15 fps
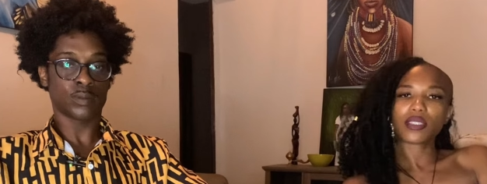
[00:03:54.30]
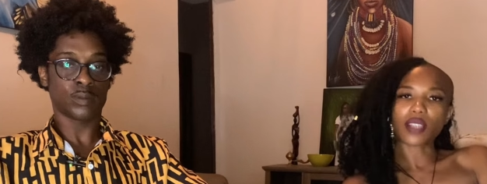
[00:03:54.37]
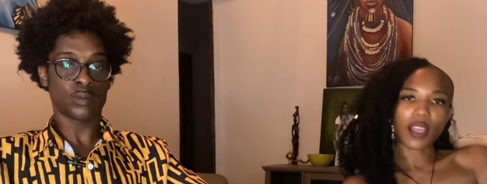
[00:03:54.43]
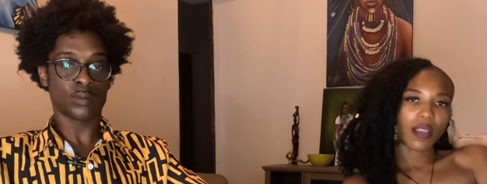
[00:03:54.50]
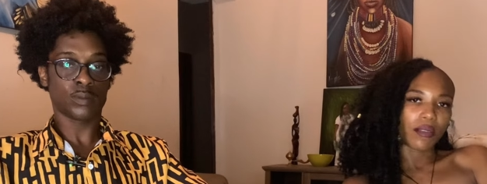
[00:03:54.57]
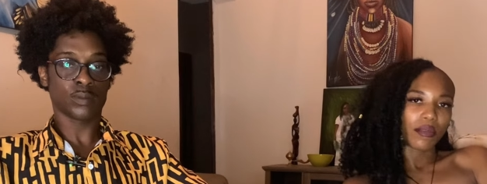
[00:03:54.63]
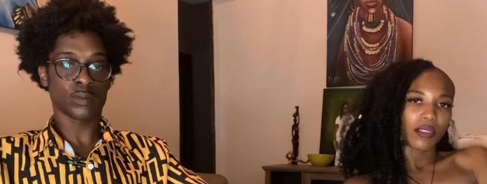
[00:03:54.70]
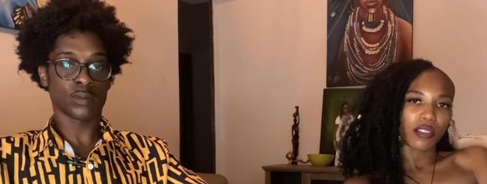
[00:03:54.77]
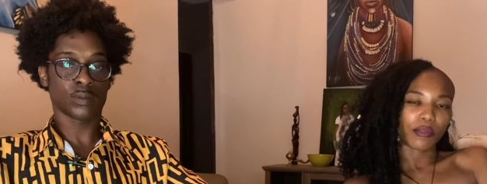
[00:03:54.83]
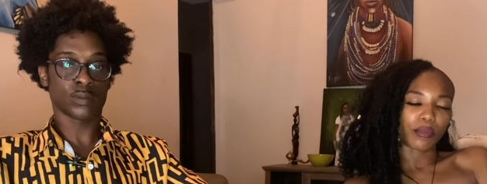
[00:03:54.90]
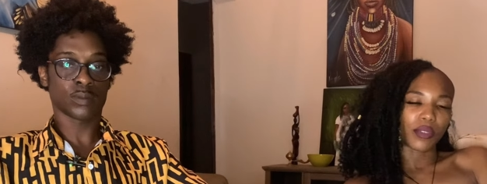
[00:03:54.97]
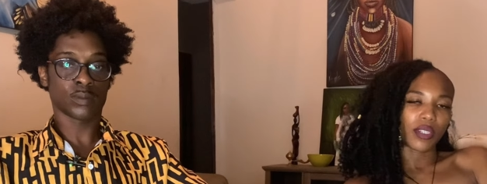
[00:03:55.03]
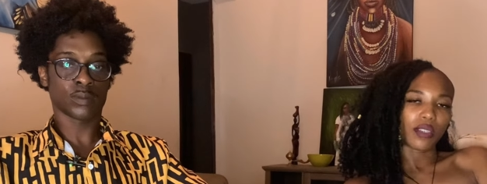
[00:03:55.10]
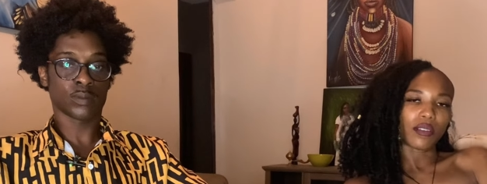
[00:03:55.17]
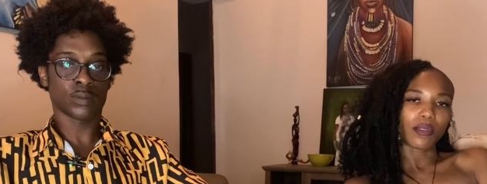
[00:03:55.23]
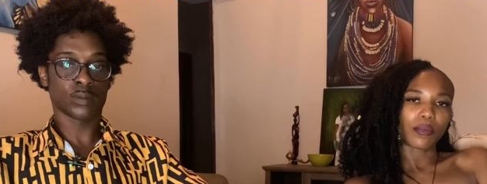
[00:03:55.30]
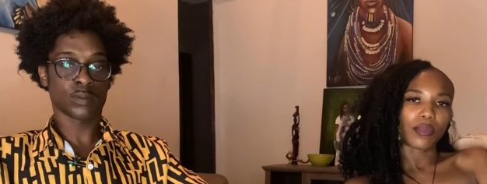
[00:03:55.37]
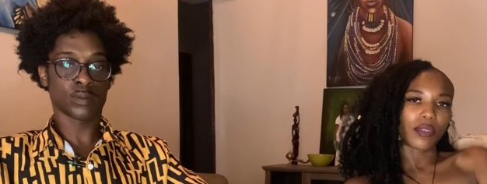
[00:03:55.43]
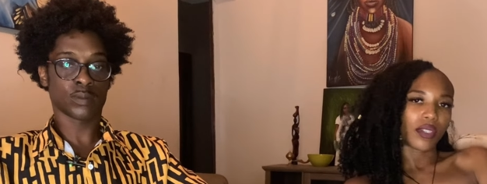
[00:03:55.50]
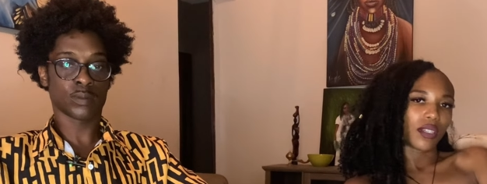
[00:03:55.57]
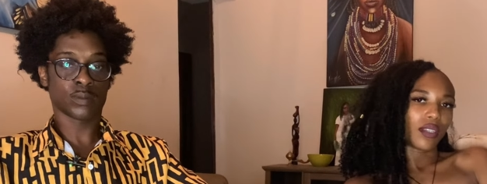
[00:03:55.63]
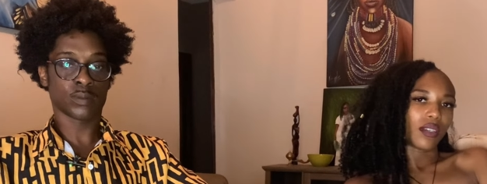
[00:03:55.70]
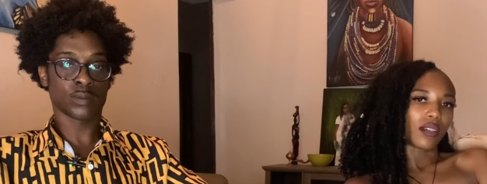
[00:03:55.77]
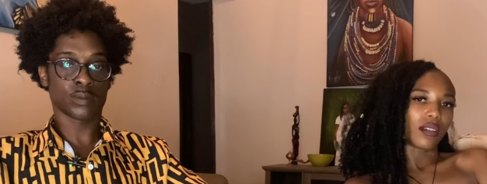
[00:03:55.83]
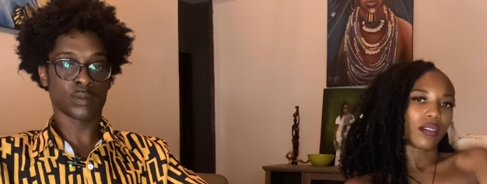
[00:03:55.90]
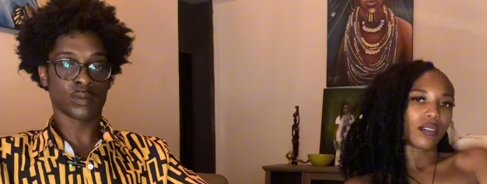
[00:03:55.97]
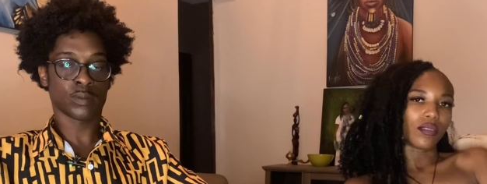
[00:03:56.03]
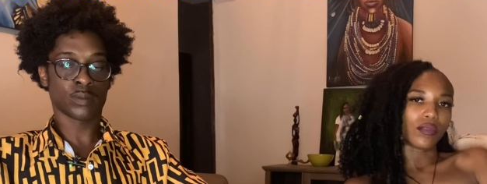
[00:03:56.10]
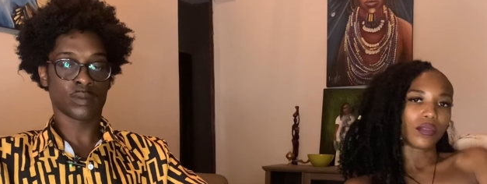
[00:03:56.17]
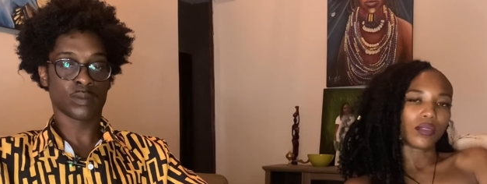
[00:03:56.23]
Speaker 1: types of bread on the bread
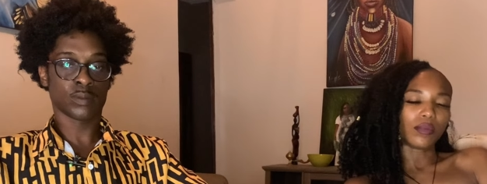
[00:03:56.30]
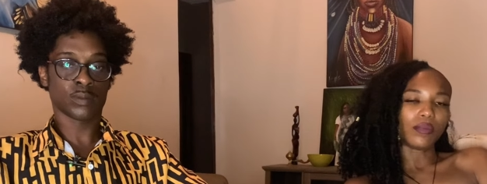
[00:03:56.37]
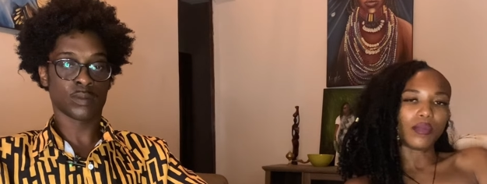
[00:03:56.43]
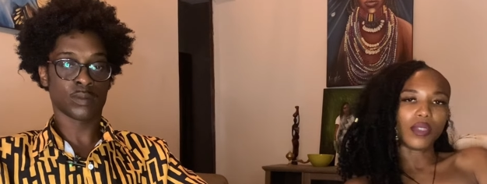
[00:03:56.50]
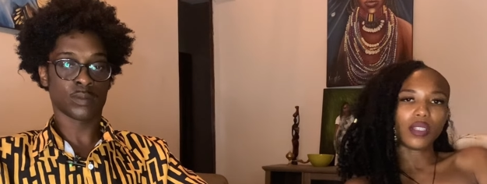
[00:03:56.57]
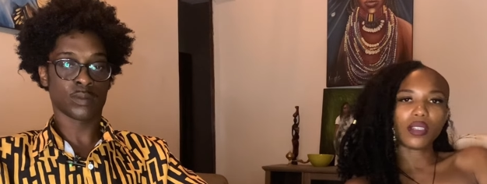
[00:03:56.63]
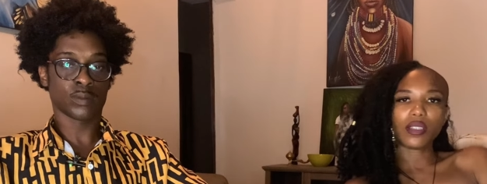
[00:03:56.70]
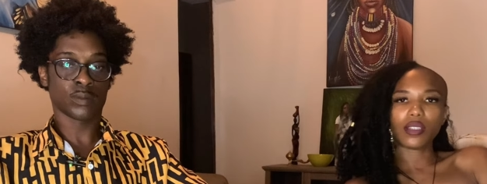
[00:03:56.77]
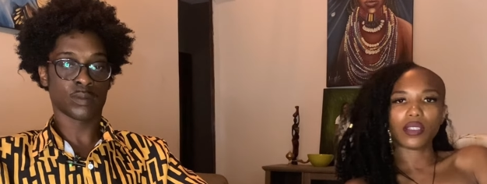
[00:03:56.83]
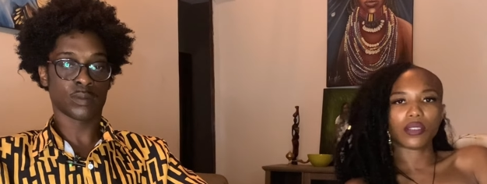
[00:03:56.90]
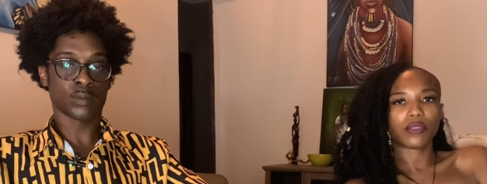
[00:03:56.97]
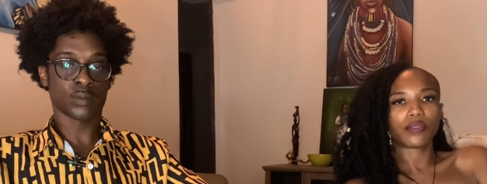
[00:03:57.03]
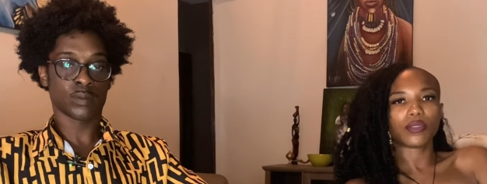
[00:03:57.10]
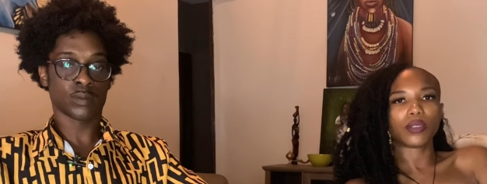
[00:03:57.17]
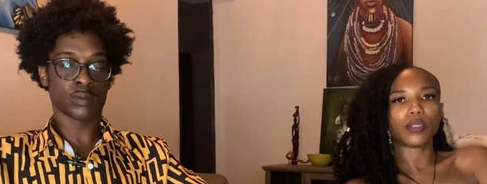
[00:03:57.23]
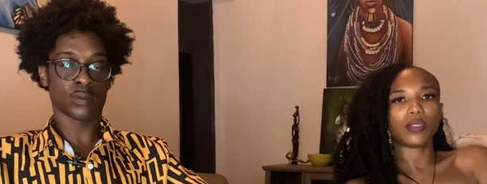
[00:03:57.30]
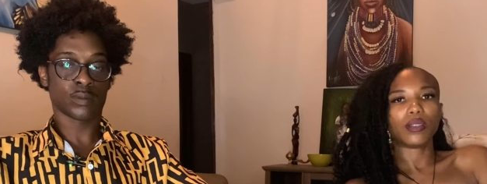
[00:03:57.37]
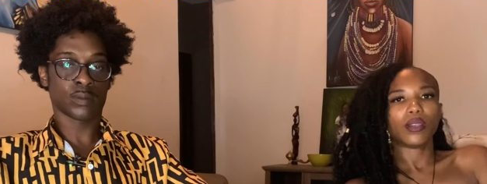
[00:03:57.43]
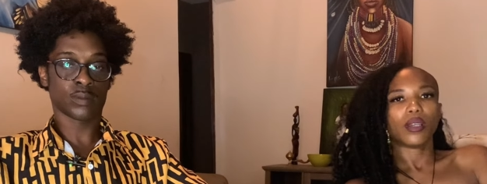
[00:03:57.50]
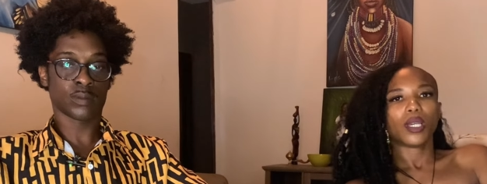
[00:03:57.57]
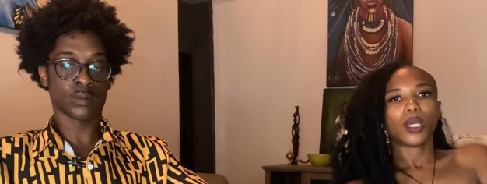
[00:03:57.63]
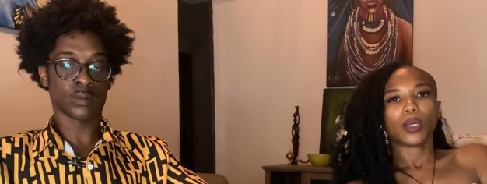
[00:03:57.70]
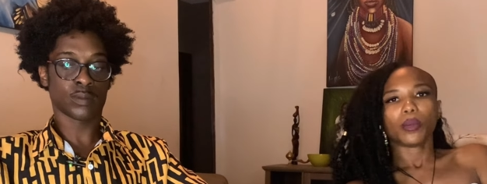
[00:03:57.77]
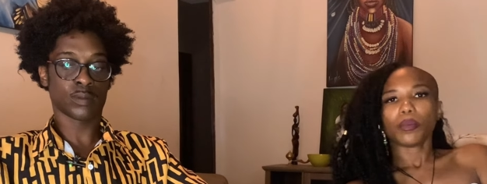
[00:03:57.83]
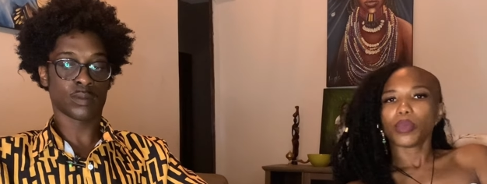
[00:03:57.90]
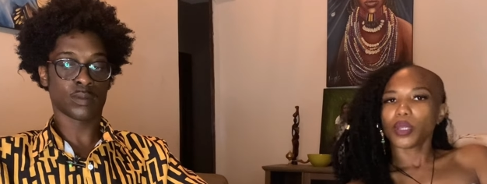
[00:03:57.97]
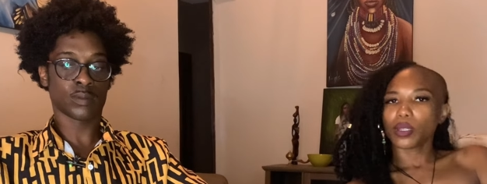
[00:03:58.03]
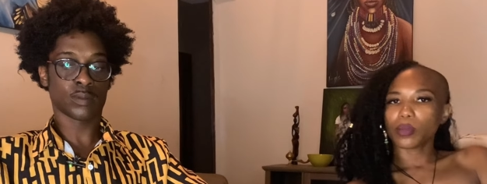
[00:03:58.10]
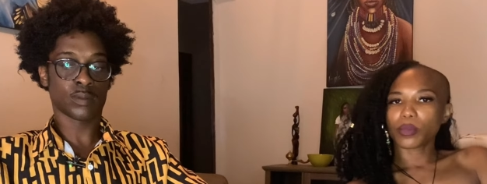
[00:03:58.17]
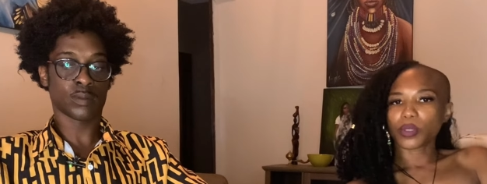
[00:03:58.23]
aisles, many different
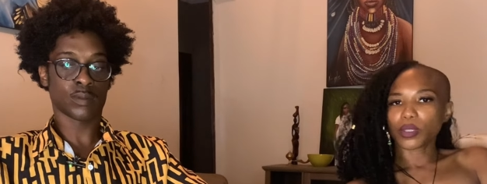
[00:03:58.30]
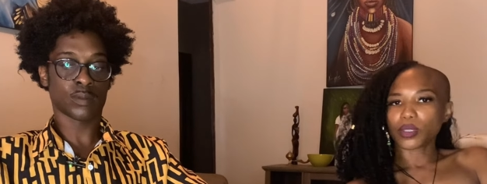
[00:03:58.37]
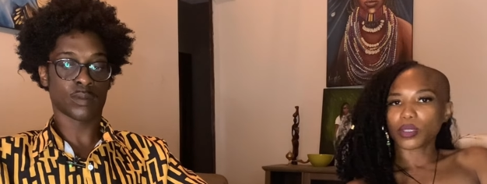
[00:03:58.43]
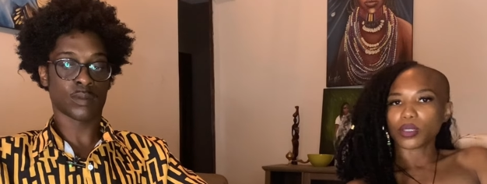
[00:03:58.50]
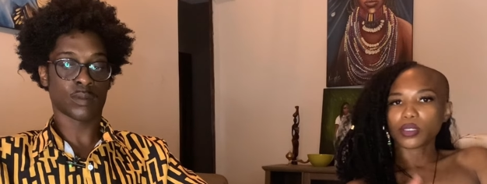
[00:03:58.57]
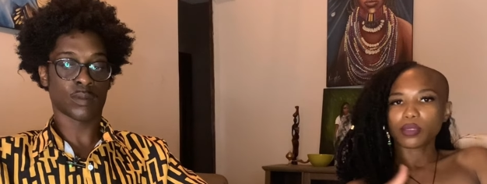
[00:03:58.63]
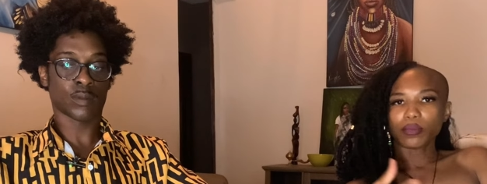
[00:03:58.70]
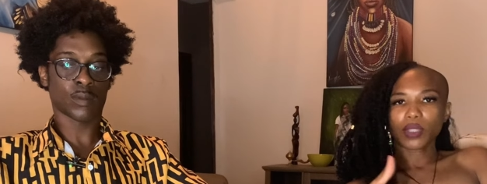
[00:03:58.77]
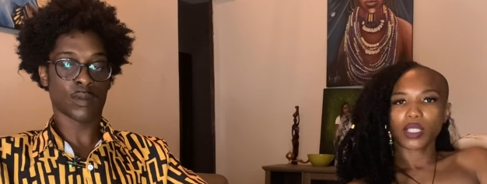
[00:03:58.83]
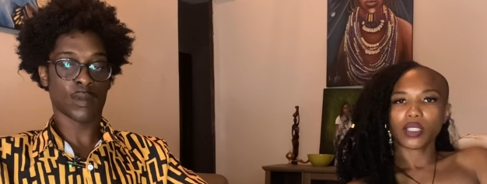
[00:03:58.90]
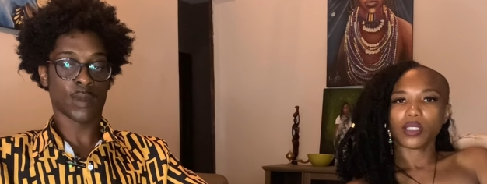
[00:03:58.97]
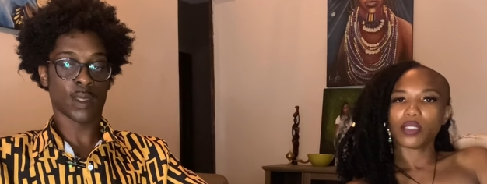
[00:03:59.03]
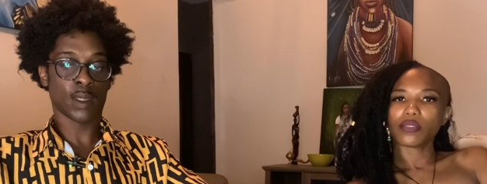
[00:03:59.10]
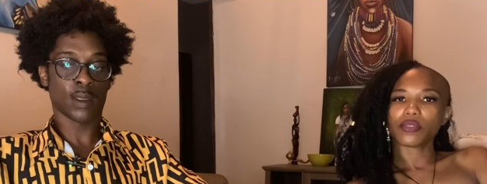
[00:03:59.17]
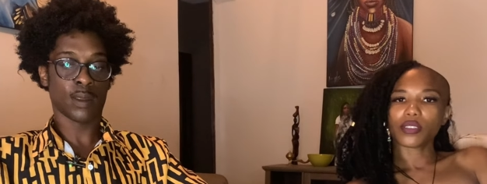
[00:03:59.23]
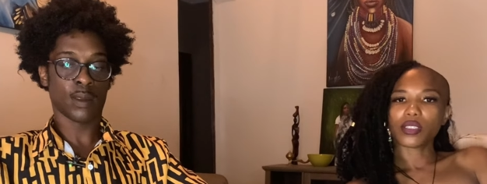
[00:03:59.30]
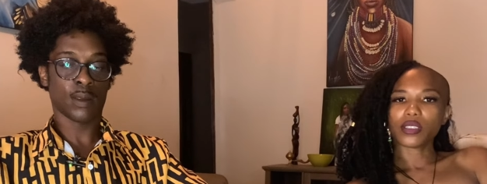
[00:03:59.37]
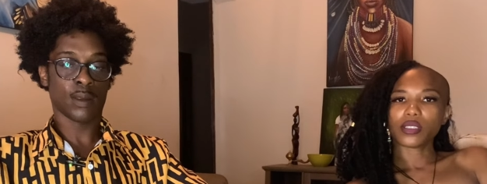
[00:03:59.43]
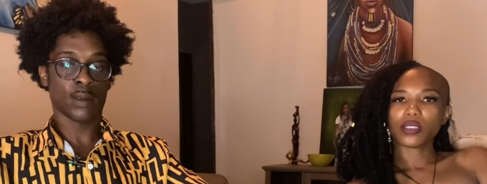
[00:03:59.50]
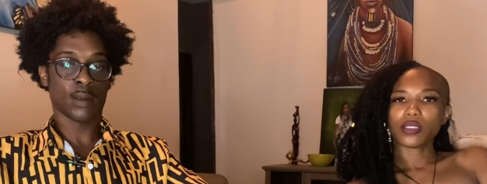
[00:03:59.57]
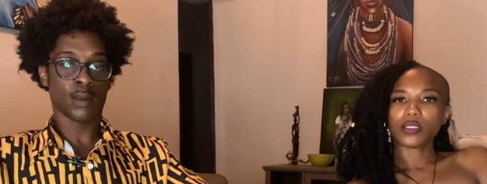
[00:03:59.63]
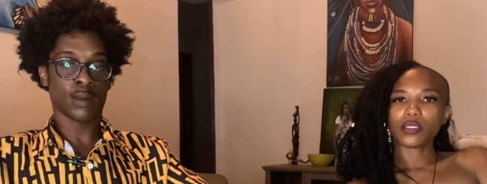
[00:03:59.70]
peanut butters, many different